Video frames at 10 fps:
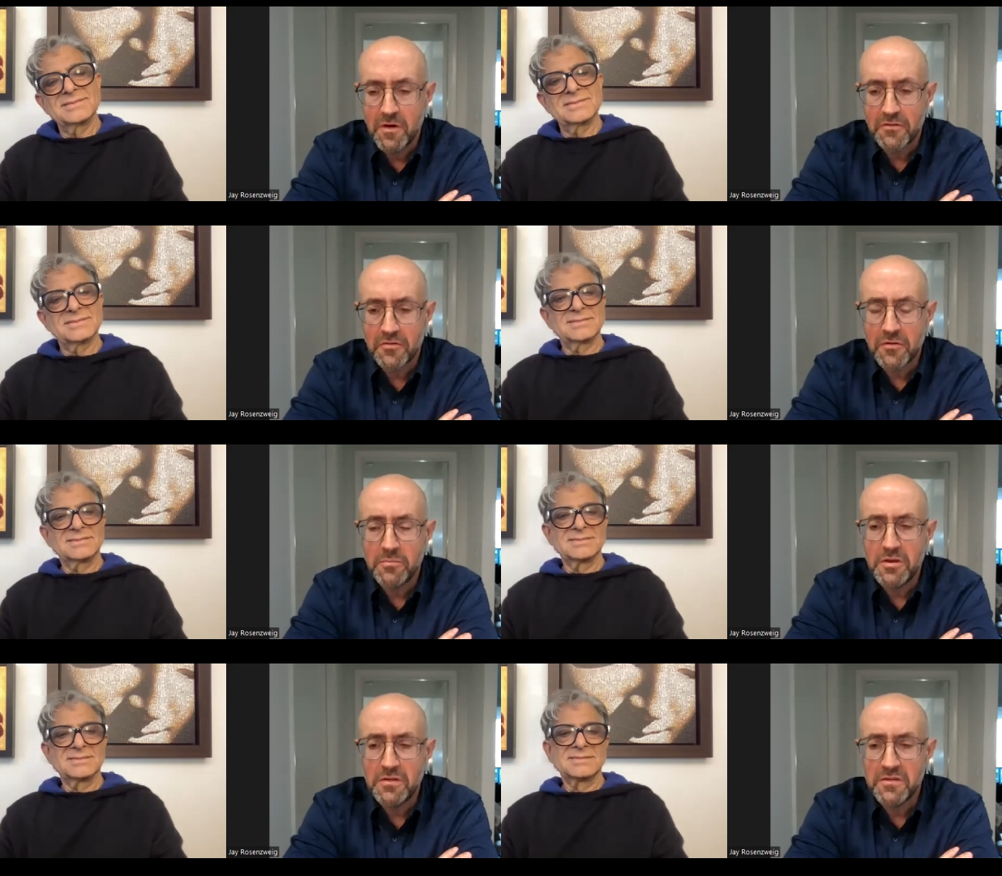Speaker 1: fostering
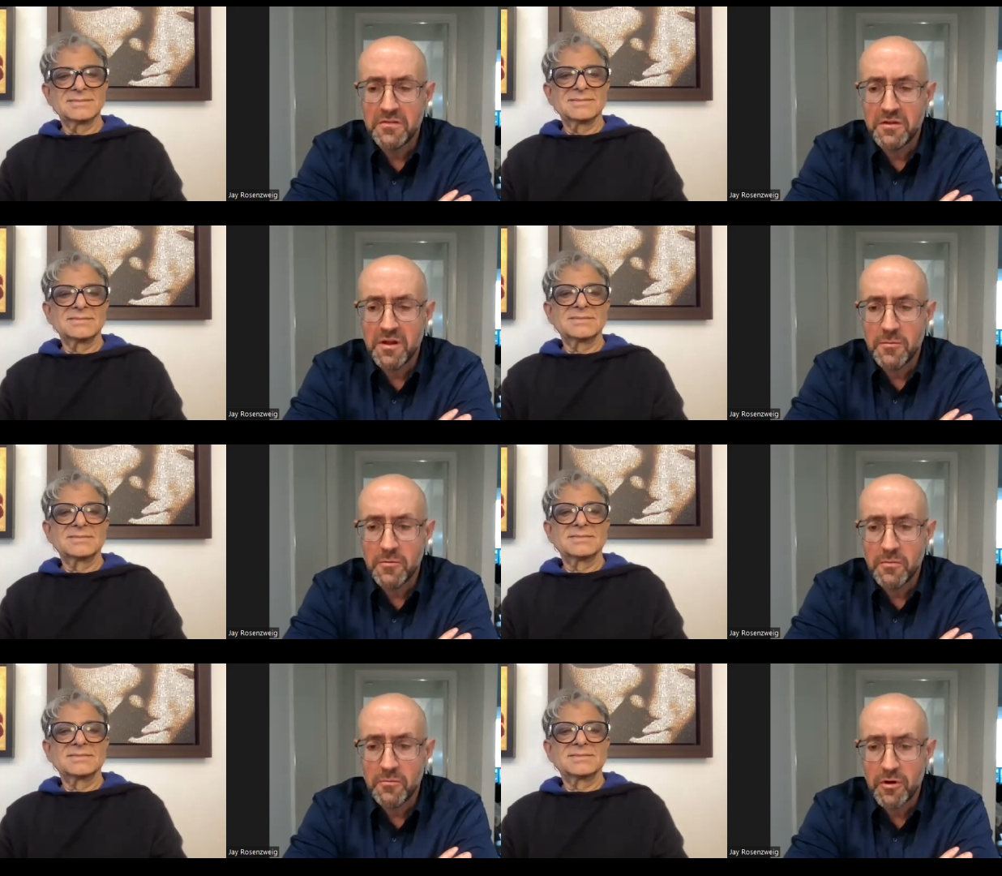peace as the number
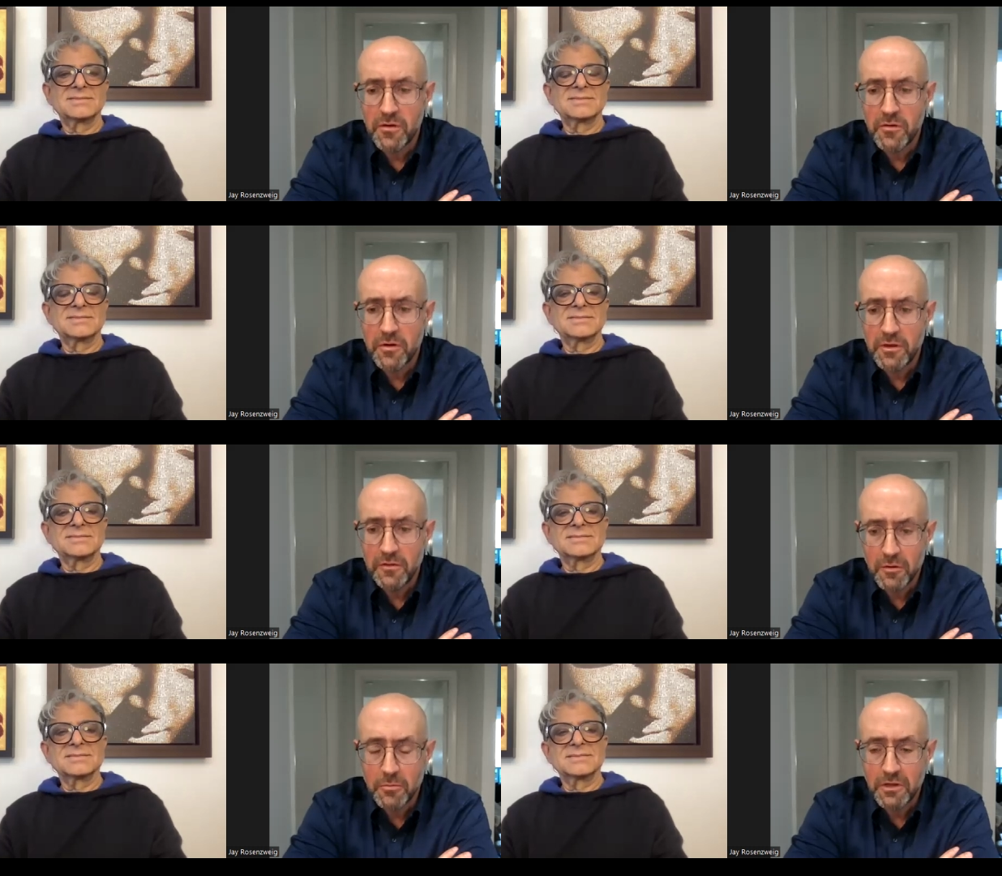one priority
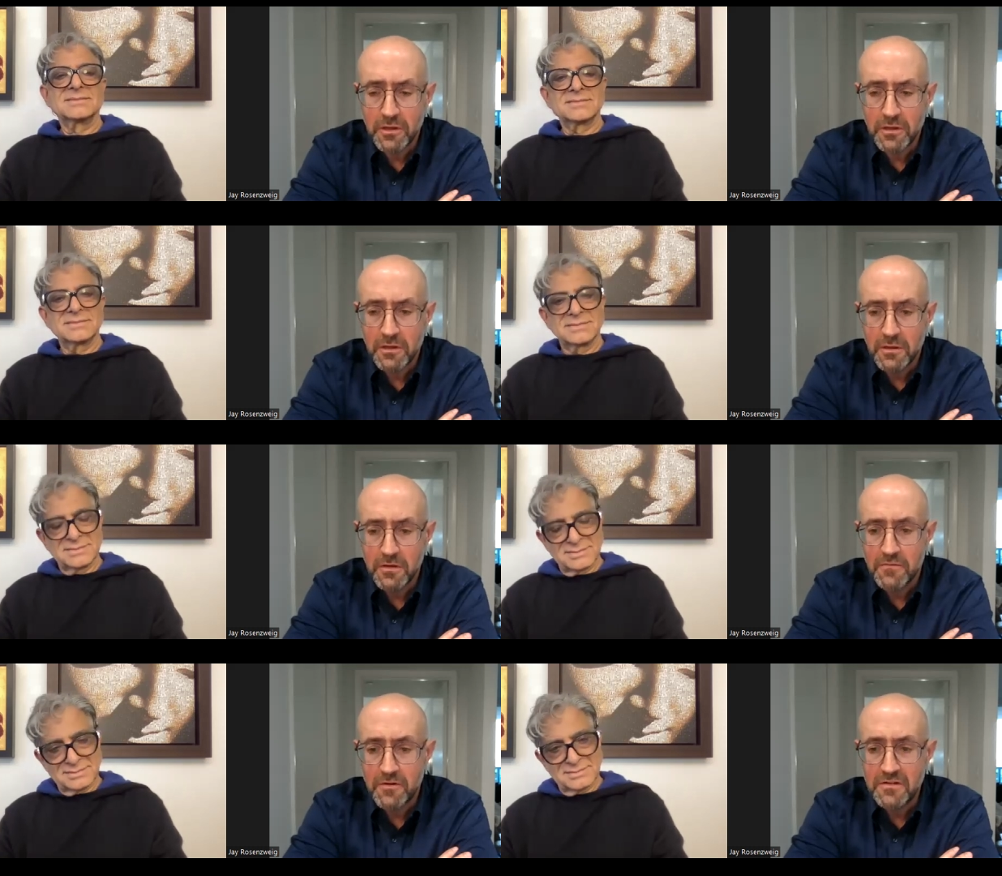globally
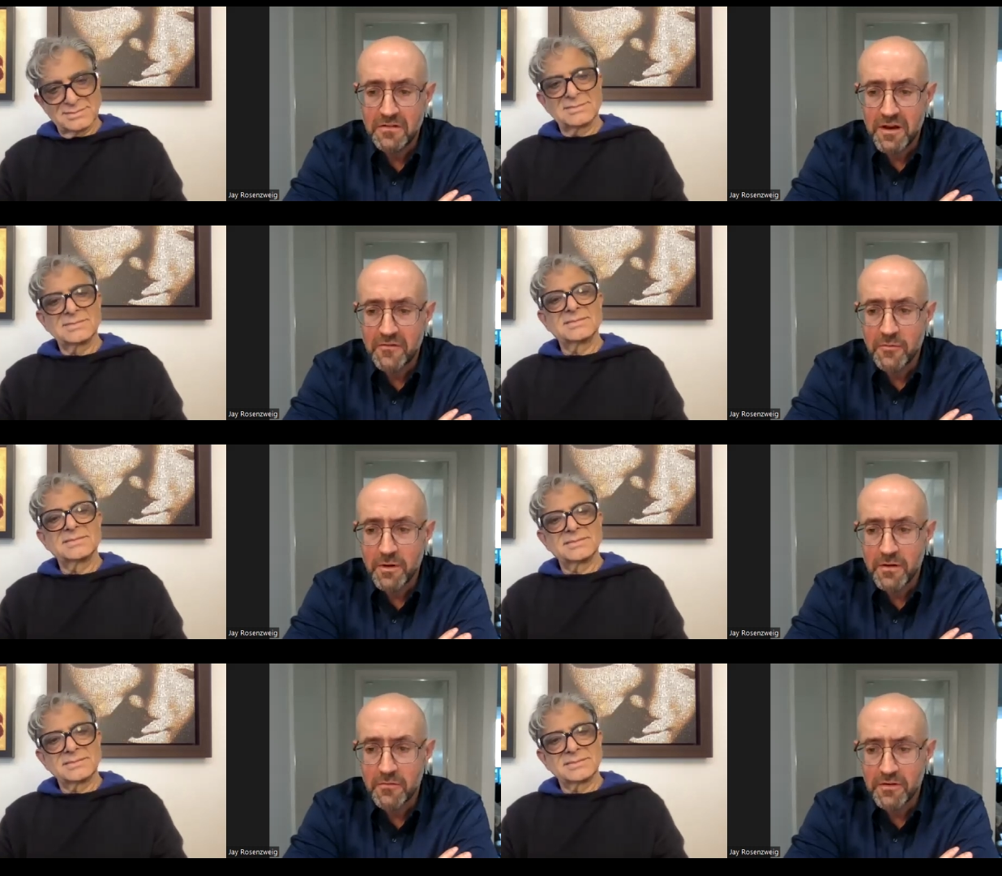for each and every
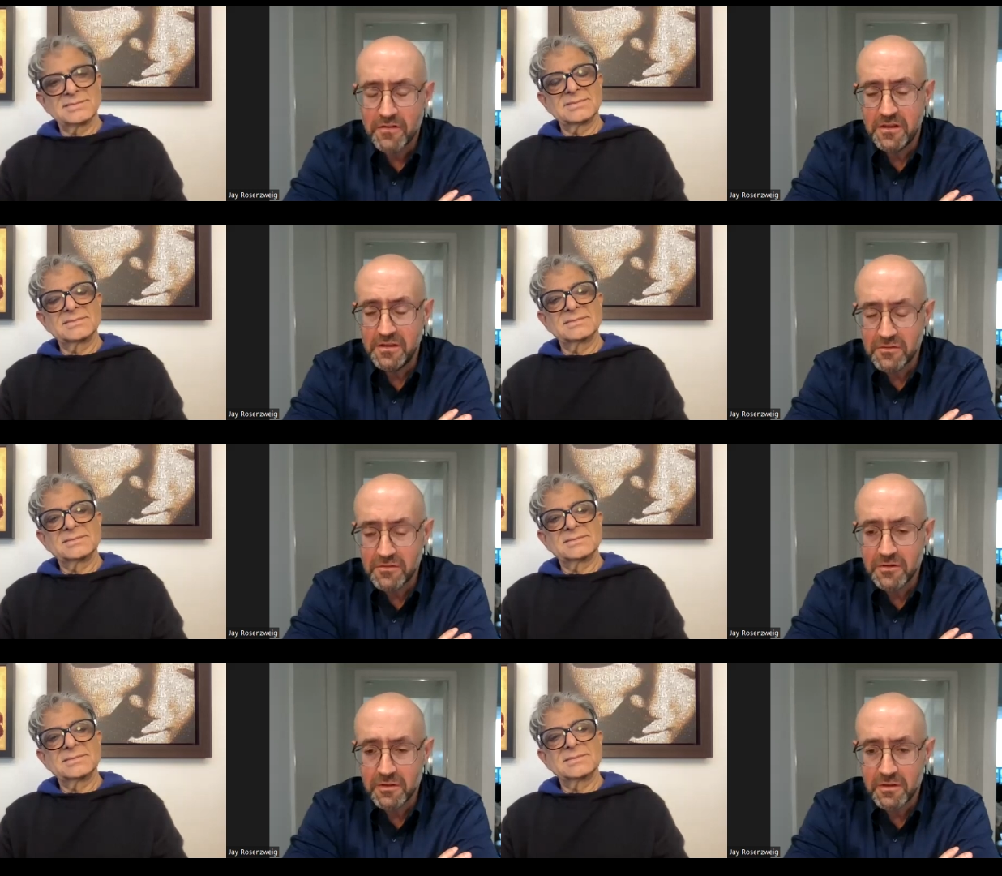one of us
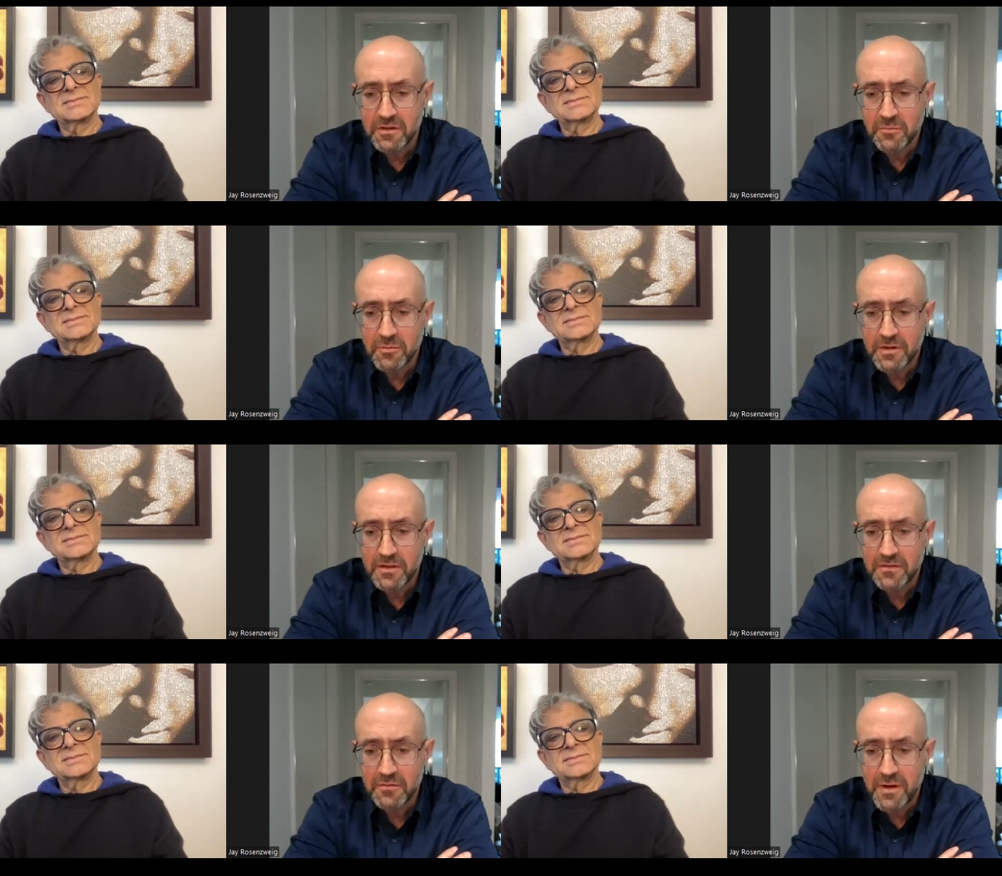internally as well
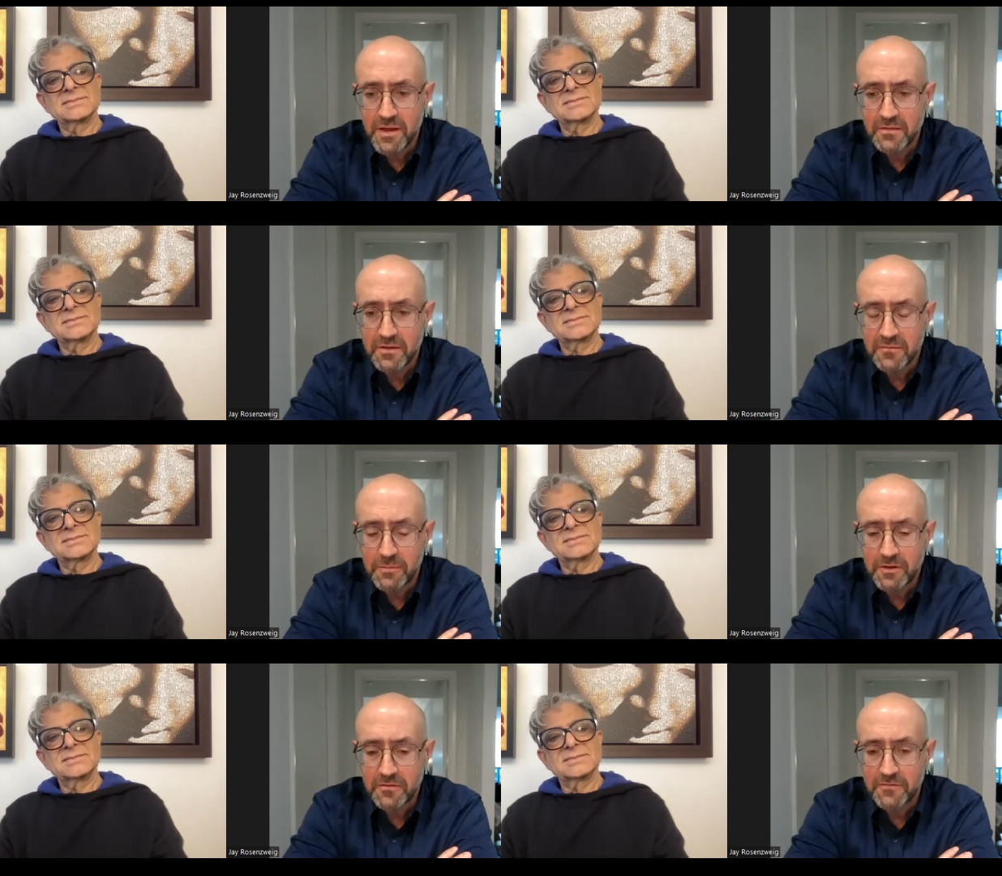as around us,
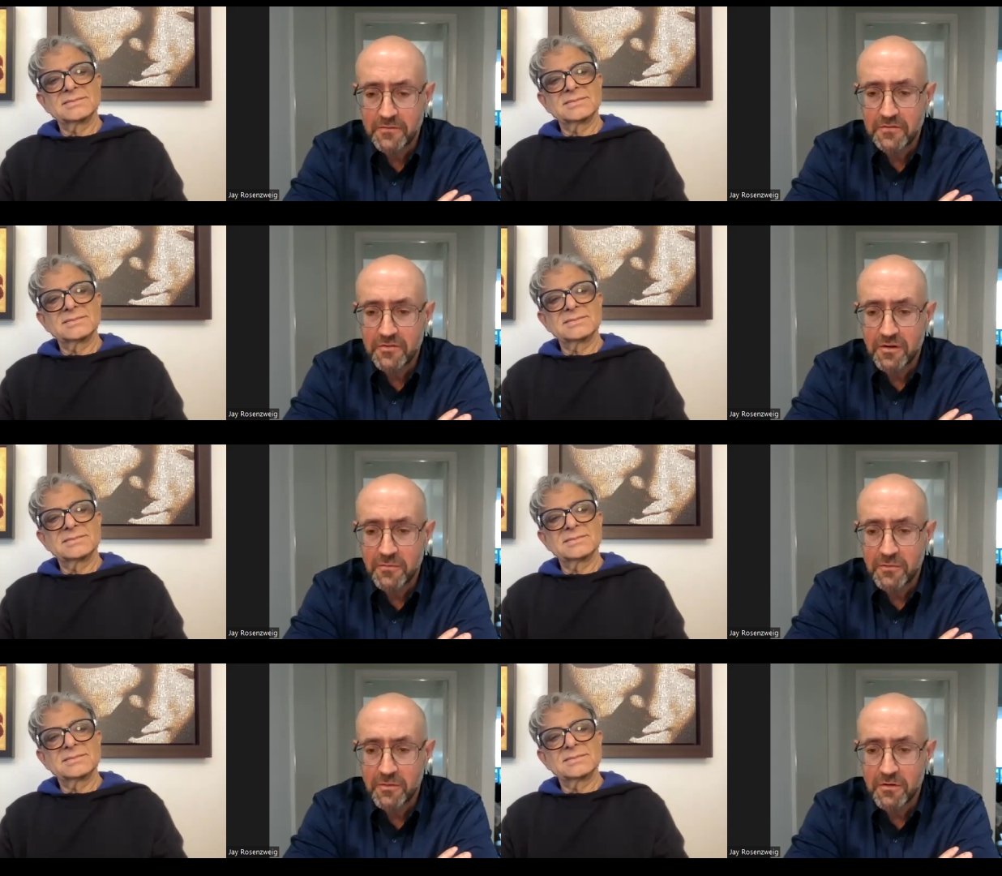because we have to start
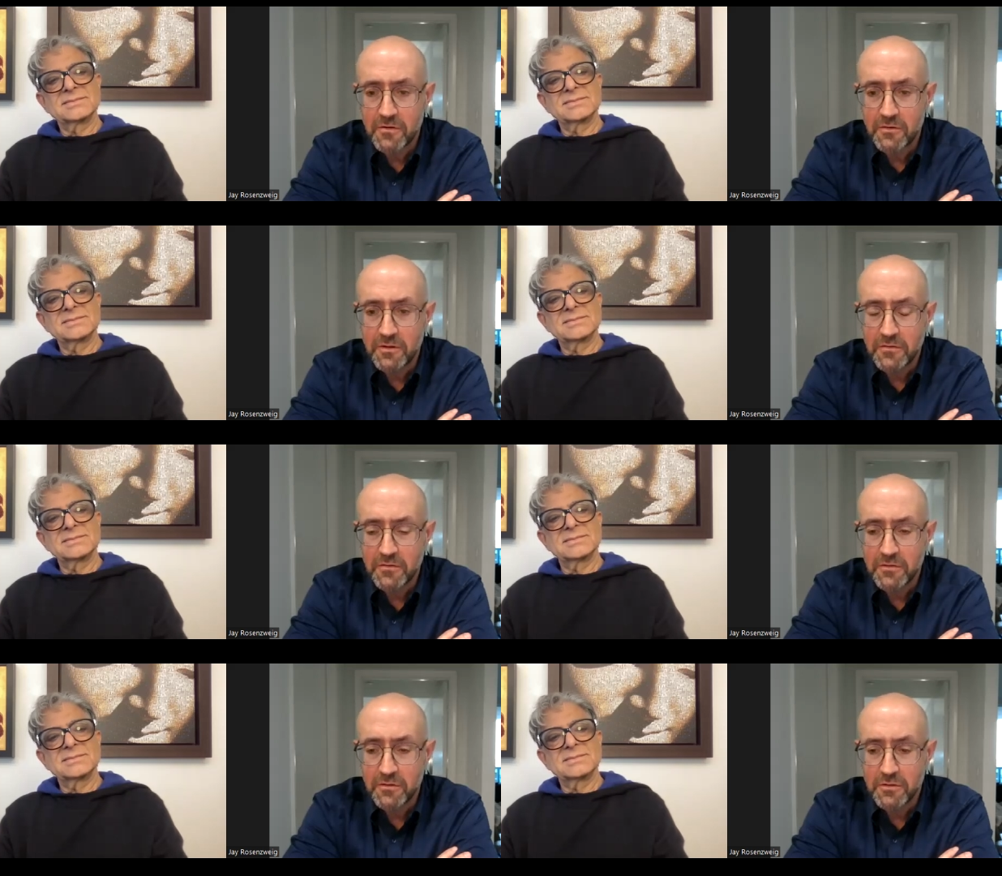with our own
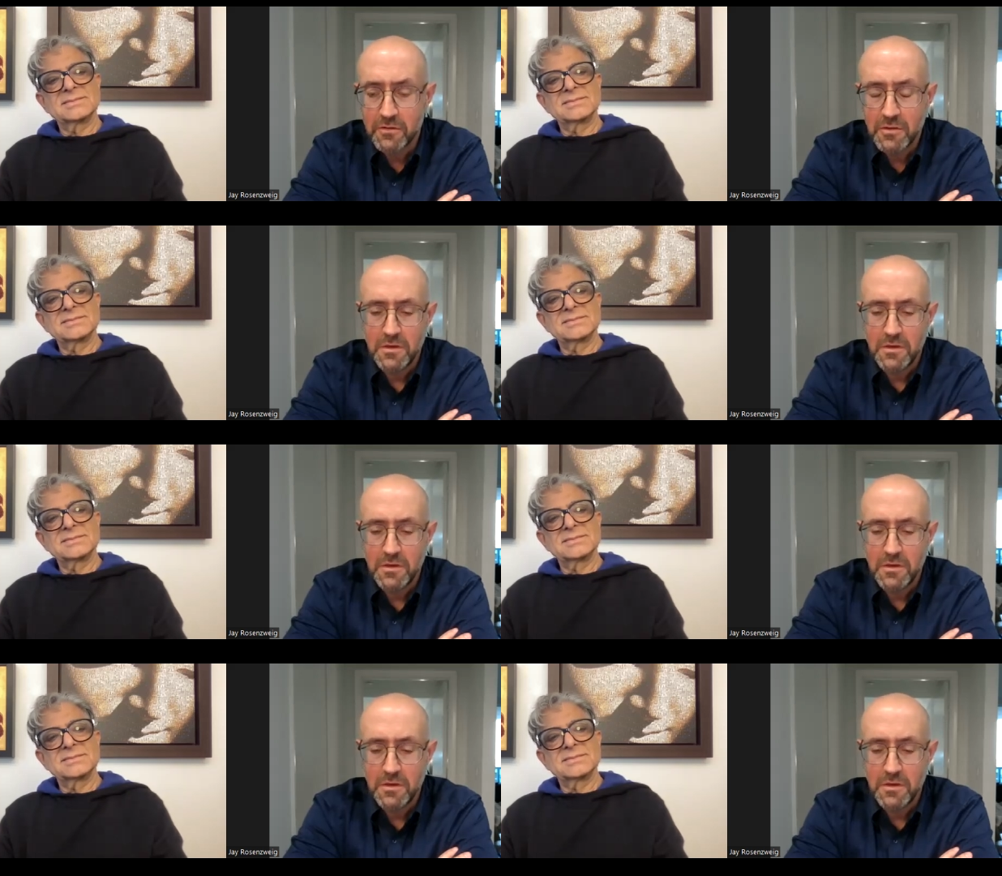internal